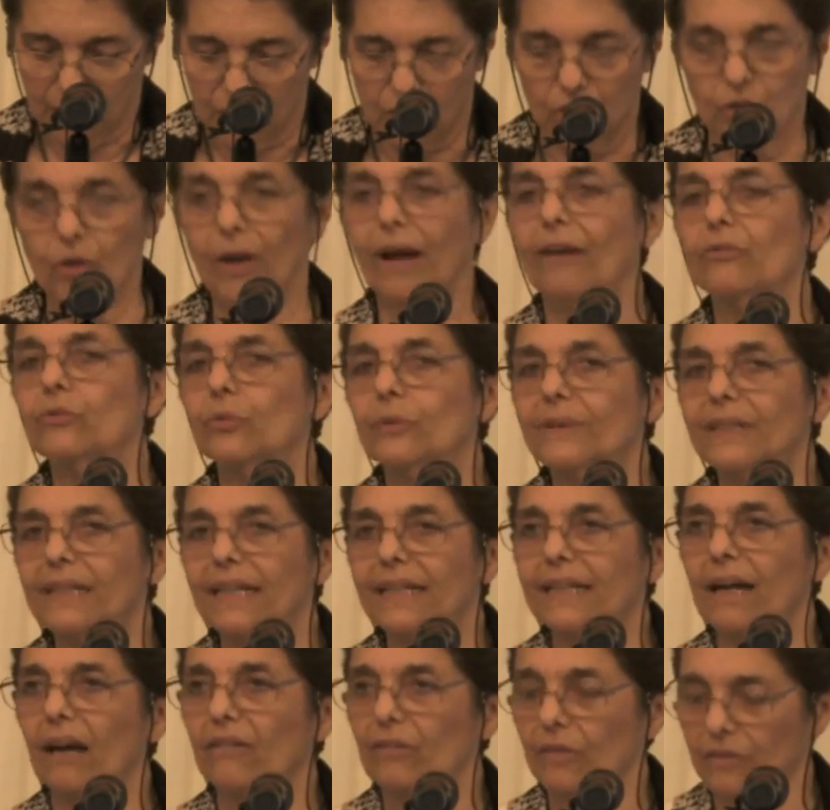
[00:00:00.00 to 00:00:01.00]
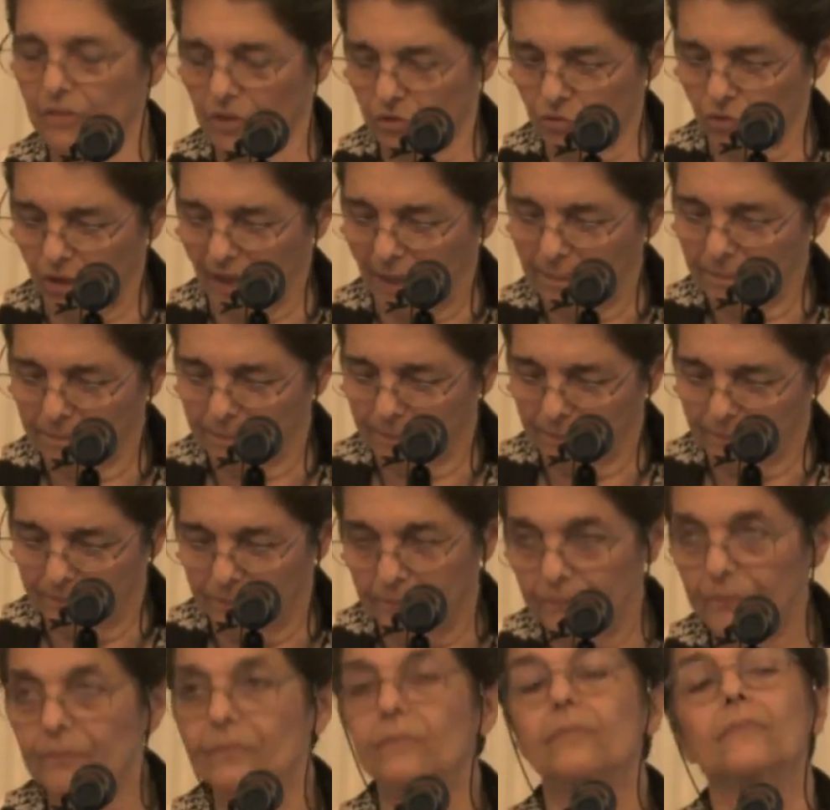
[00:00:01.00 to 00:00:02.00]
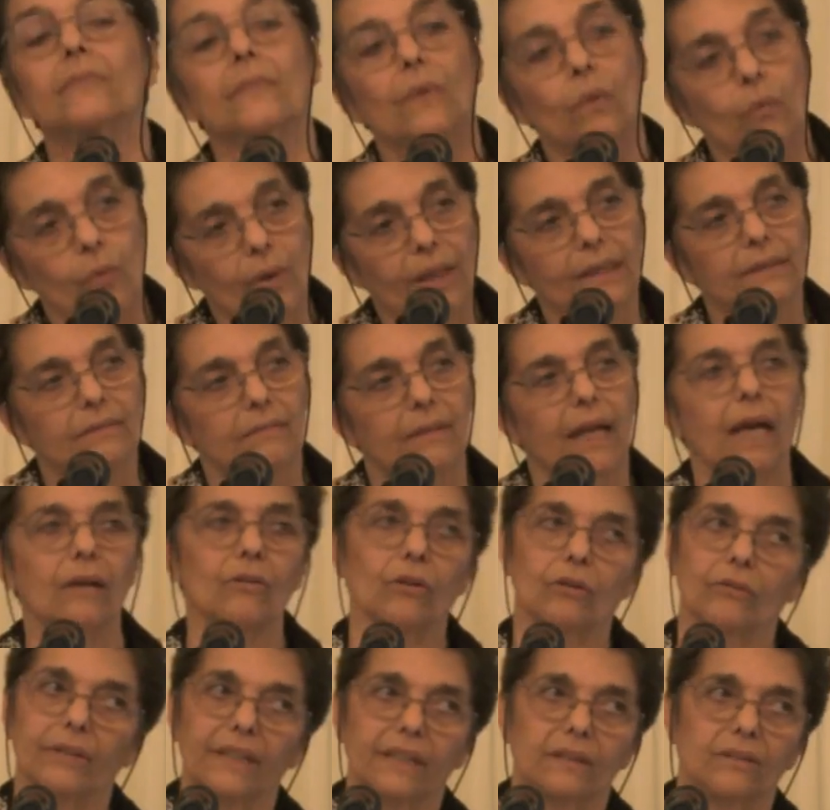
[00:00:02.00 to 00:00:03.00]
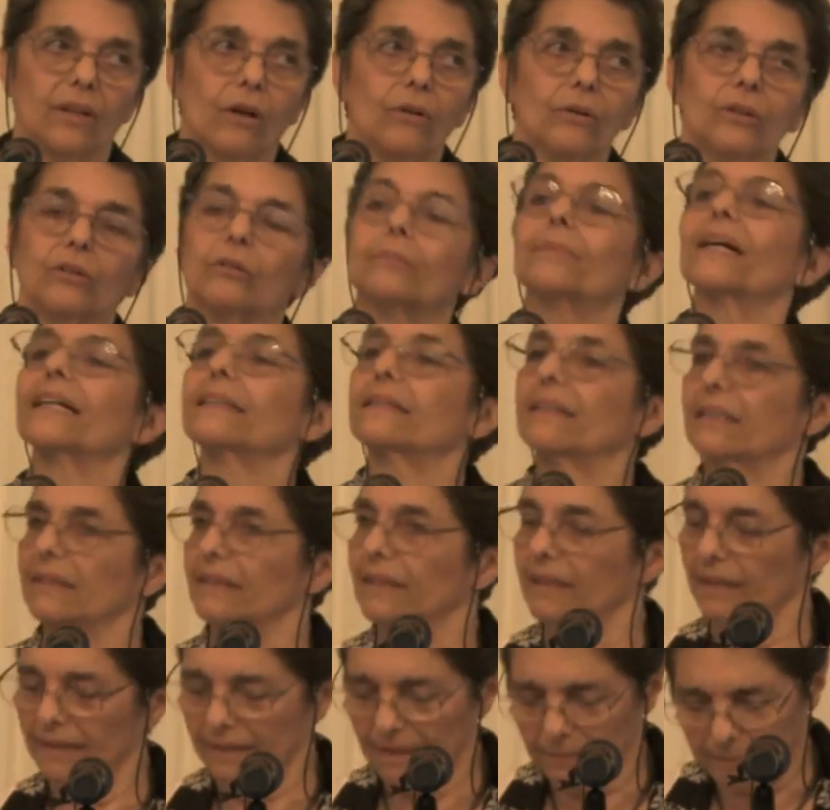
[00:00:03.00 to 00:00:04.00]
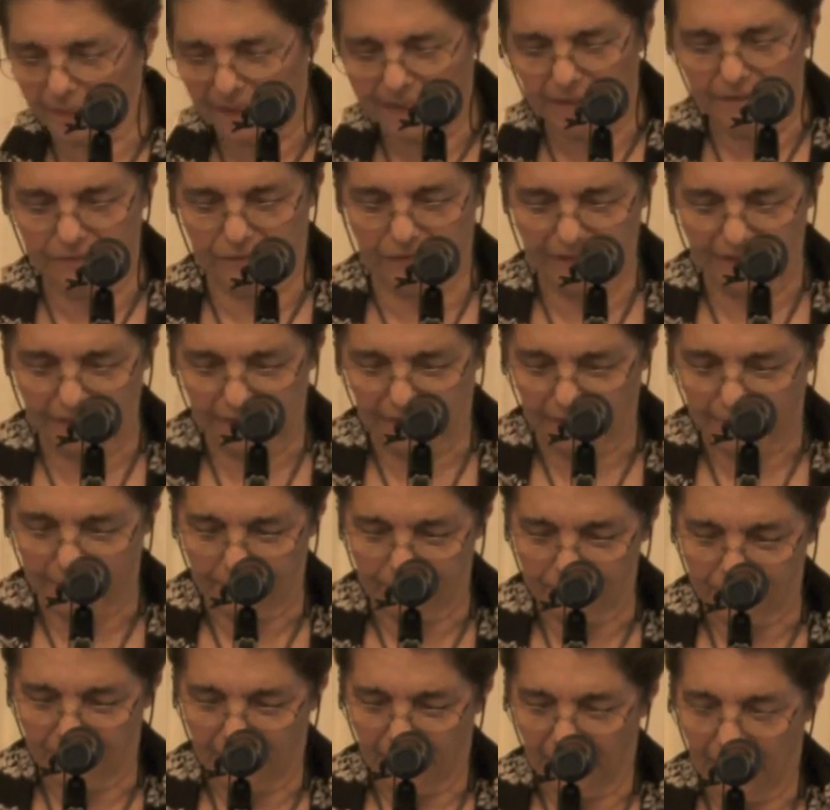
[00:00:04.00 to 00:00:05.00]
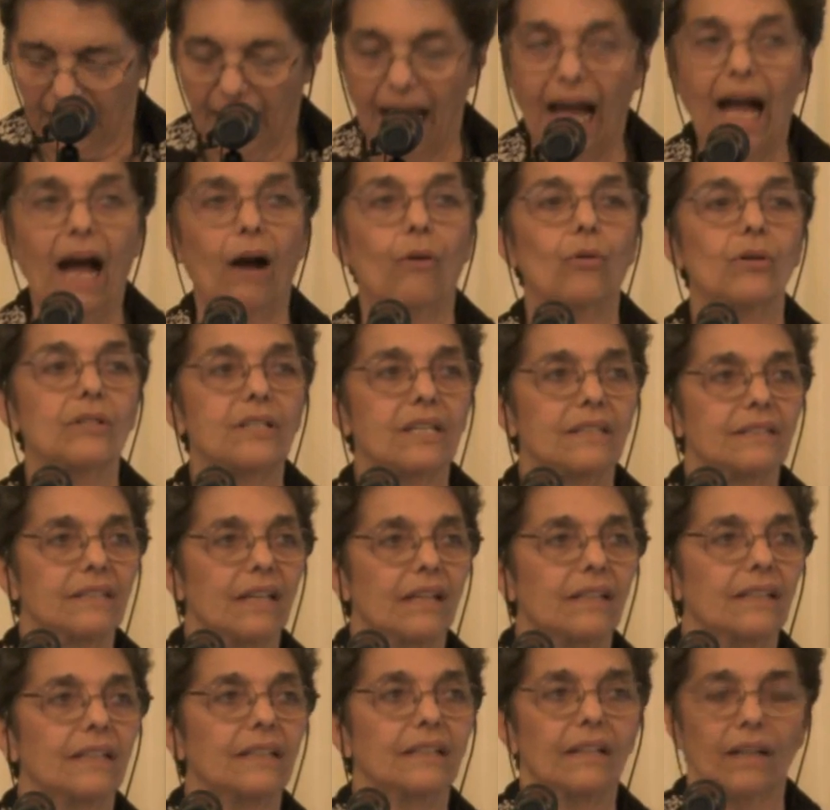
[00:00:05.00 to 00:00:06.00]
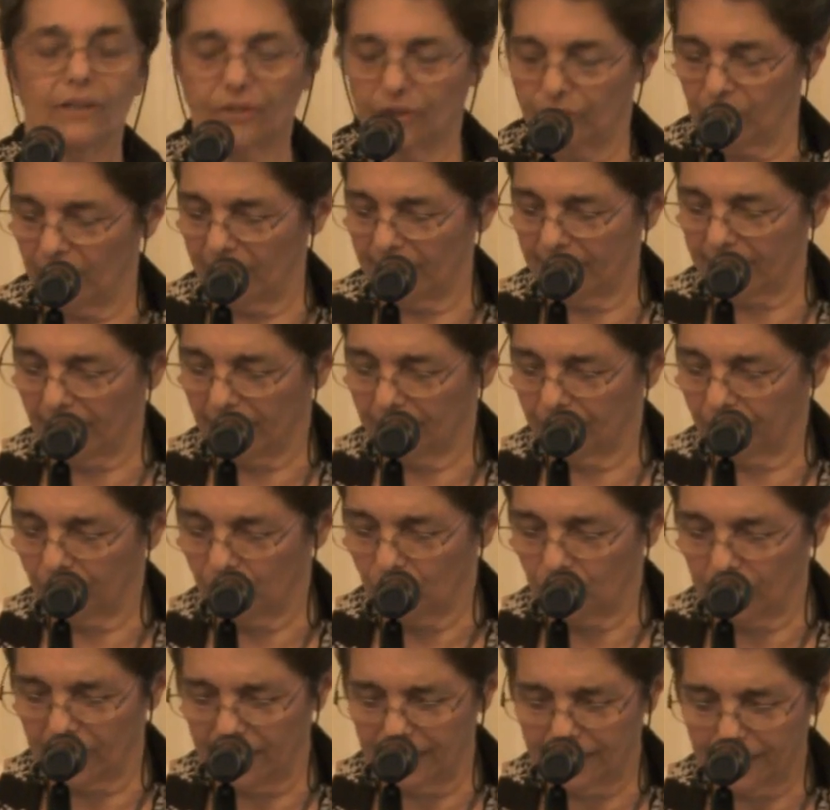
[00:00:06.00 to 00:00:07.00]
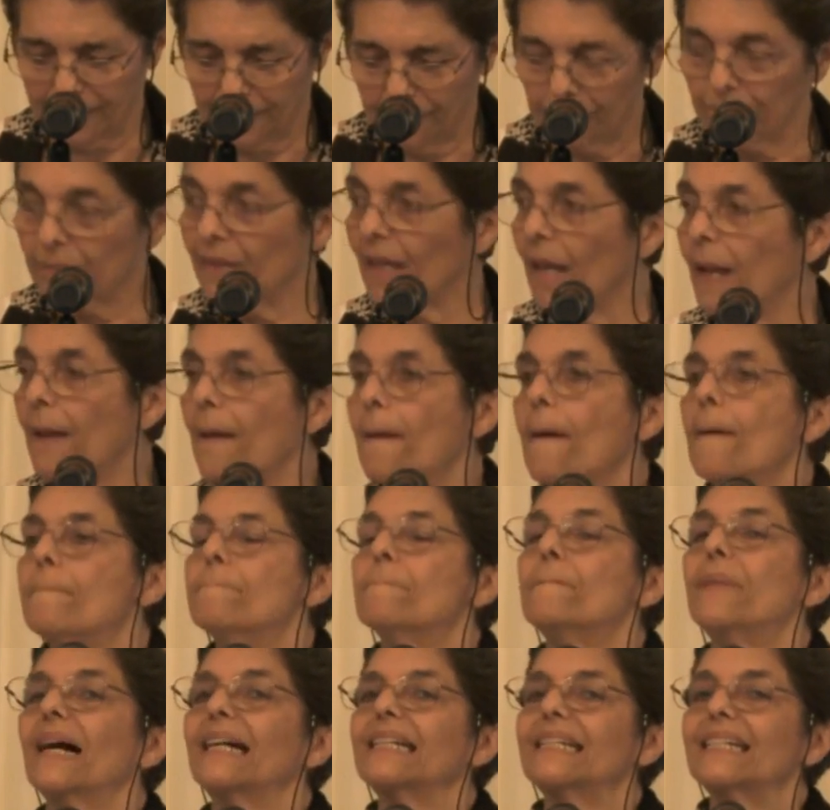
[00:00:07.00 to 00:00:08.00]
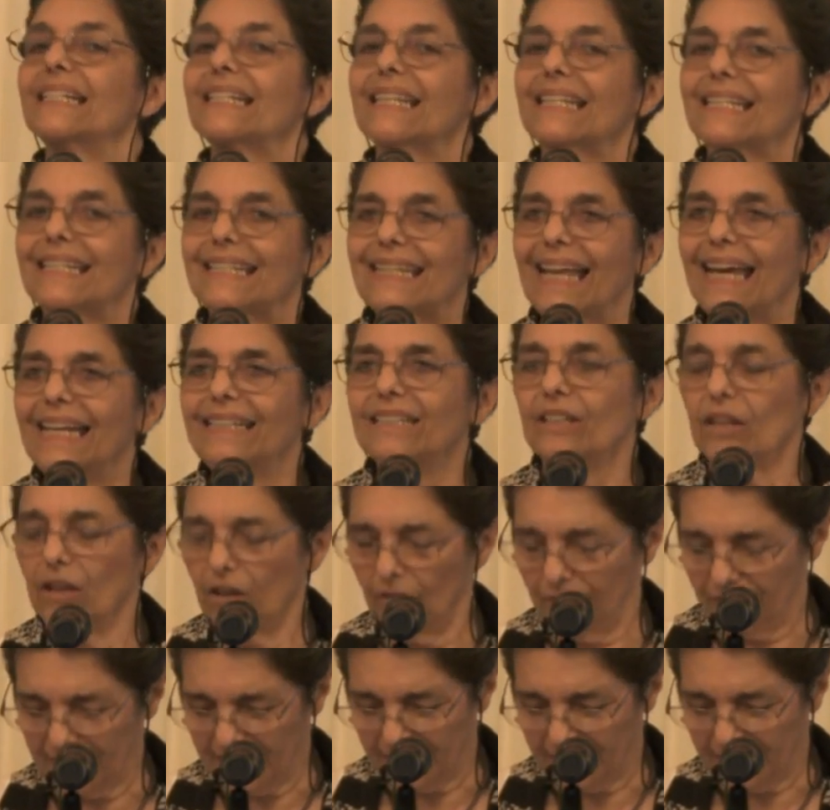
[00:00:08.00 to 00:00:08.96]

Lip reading: So how do we get out of the trap? Well, I already told you, by tilting the playing field. How was it done in the 30s and 40s? By a set of